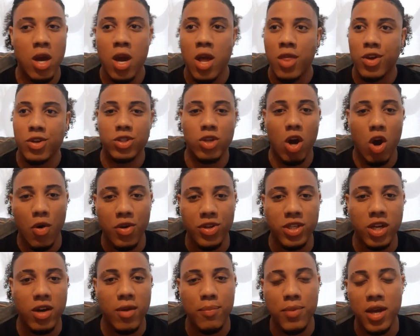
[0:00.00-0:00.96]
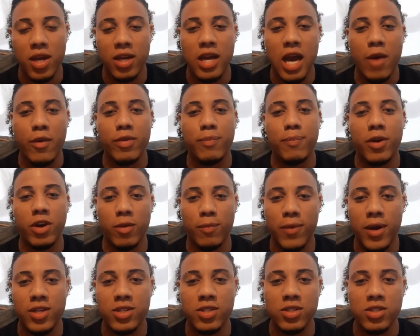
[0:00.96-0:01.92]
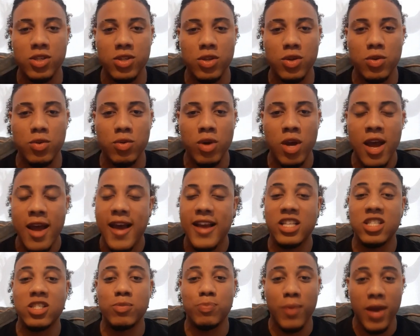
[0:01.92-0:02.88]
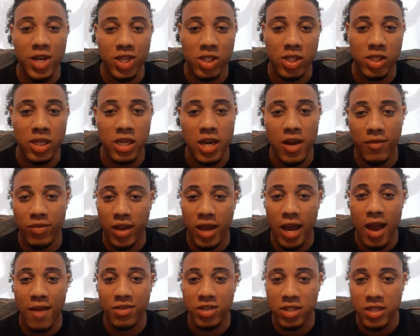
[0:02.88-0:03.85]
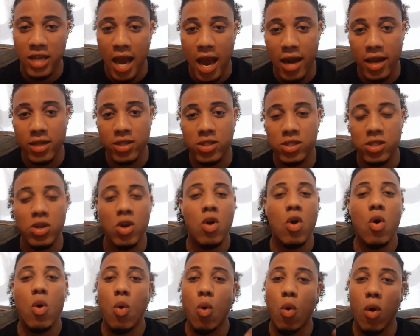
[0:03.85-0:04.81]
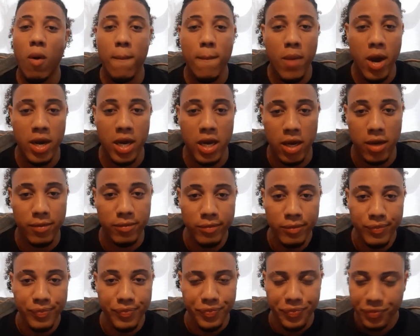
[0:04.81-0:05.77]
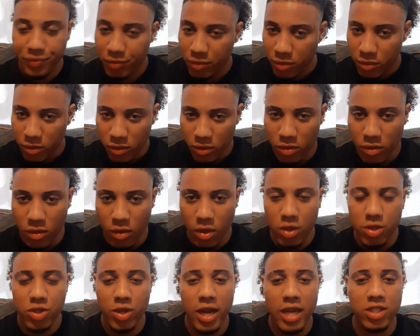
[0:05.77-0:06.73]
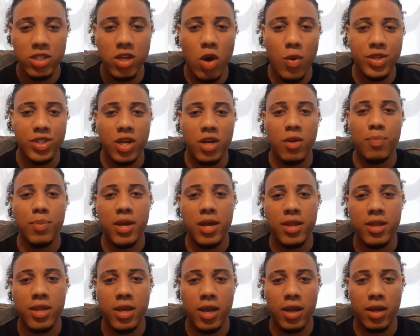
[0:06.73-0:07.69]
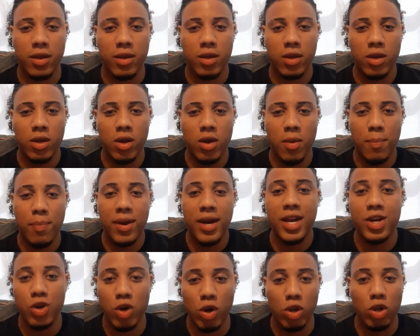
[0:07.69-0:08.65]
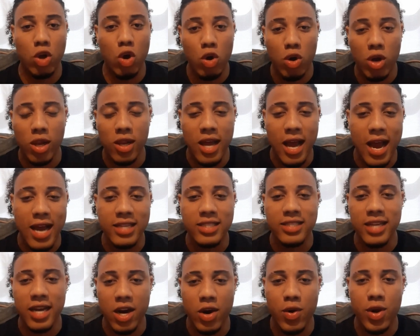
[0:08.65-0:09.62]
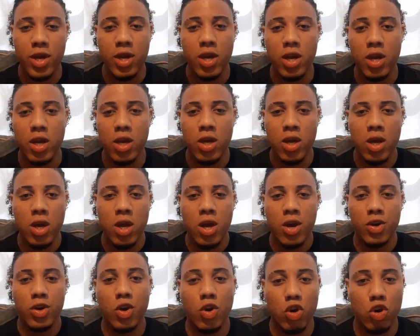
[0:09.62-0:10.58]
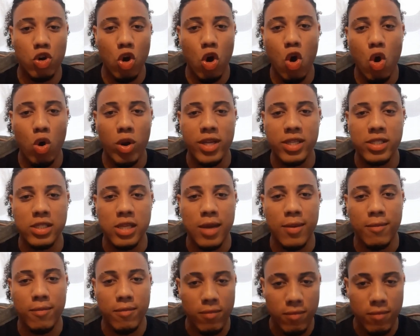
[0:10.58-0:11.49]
There's always gonna be a guy with bigger presence than you, especially if they have status or money. So that's always gonna be a thing. But in your localized area, your goal is to